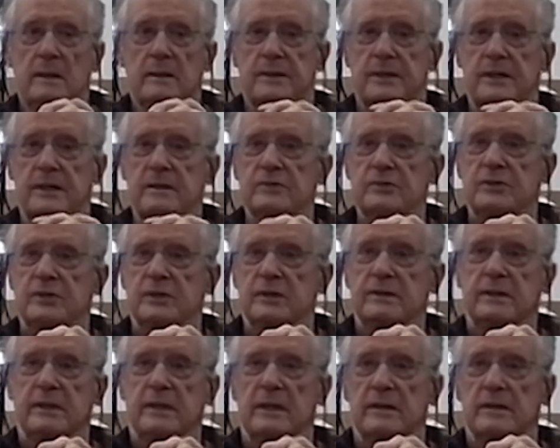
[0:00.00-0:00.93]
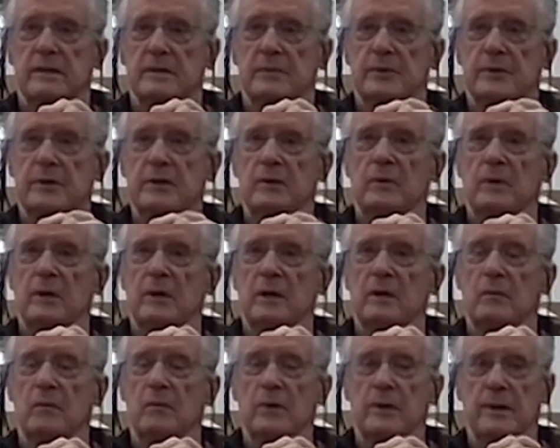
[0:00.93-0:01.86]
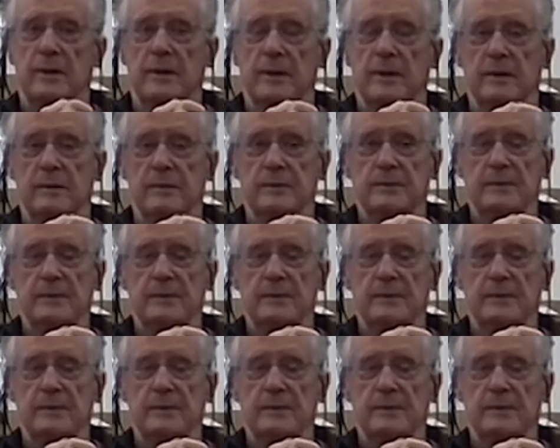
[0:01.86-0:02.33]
Team stuck together pretty well. One of the